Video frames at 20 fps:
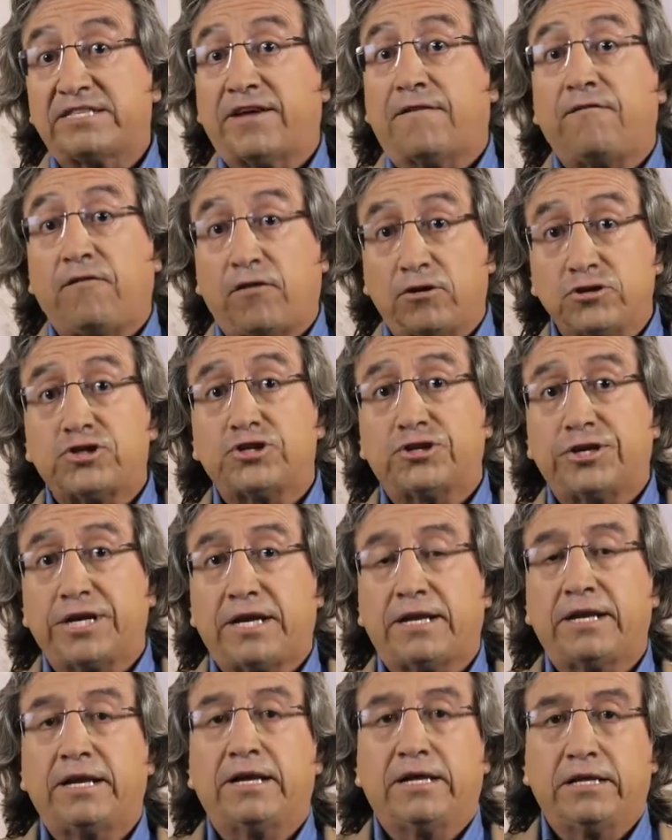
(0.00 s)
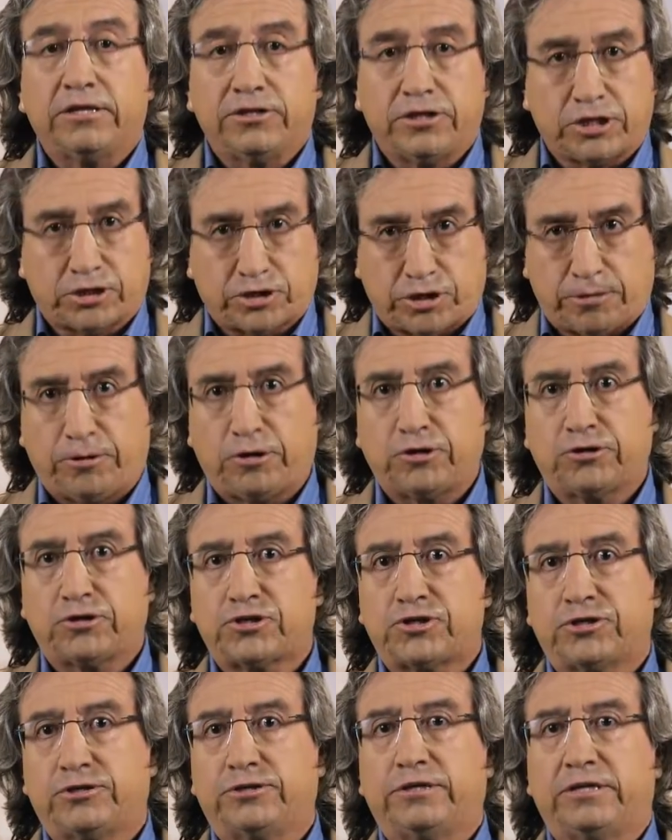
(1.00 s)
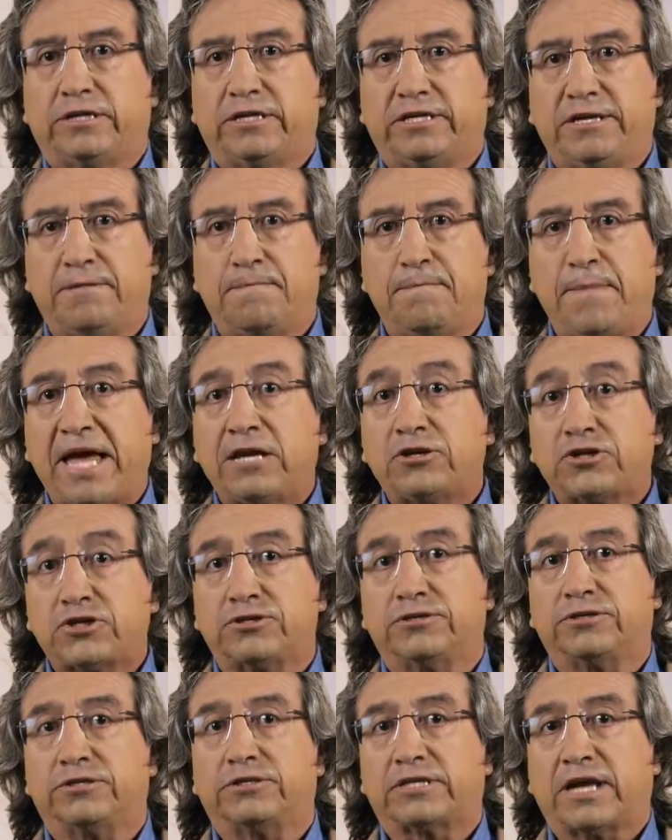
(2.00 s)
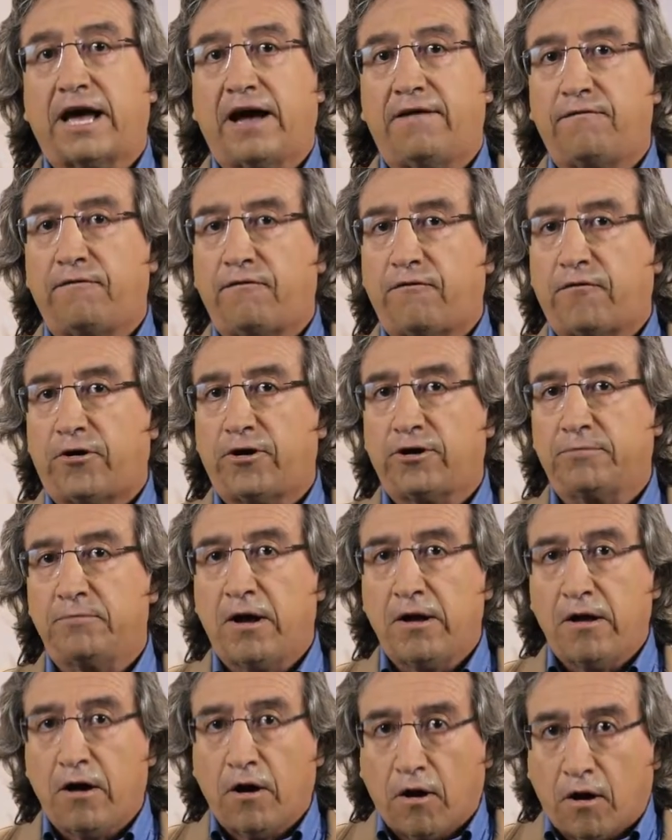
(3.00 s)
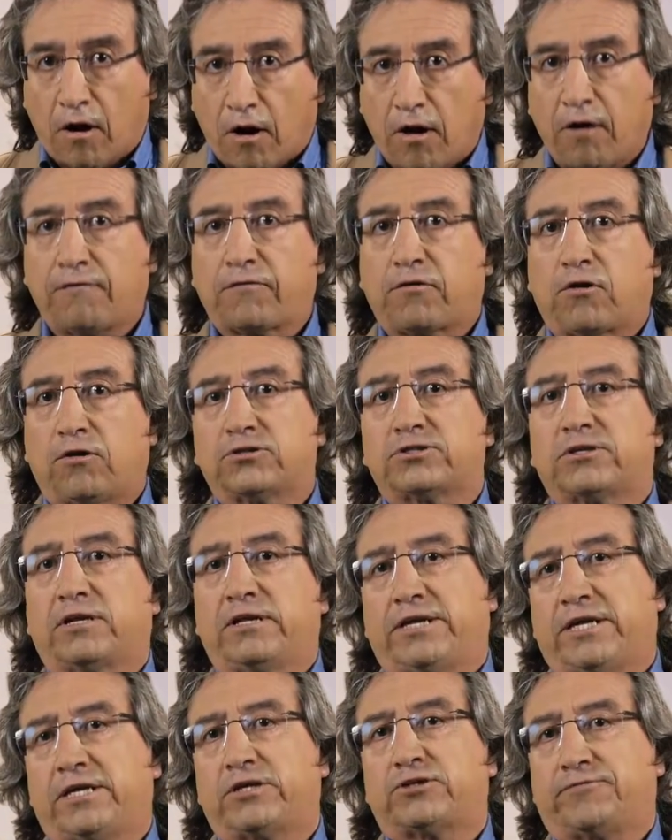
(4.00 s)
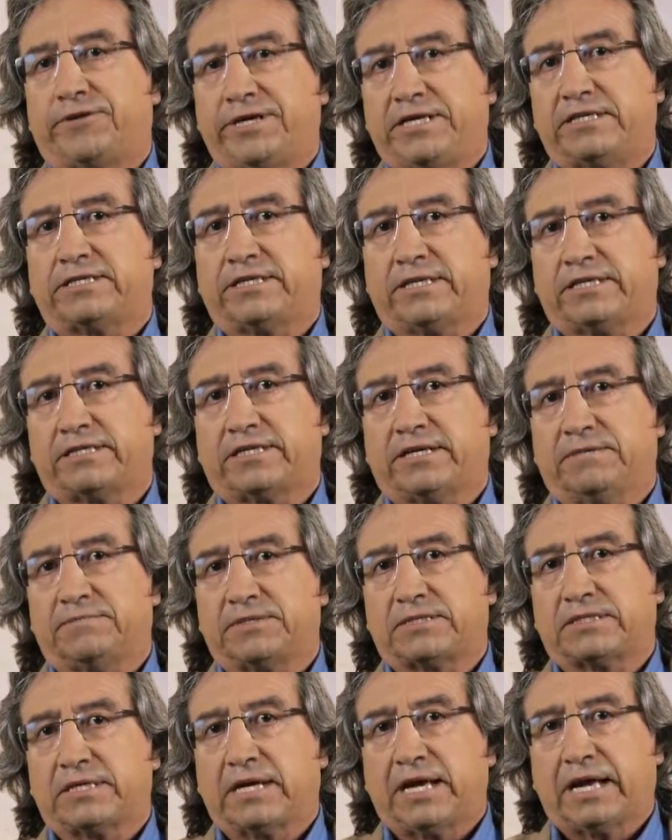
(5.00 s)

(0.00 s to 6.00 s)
the functioning, distribution, dimensions, and form of coastal and estuarine systems.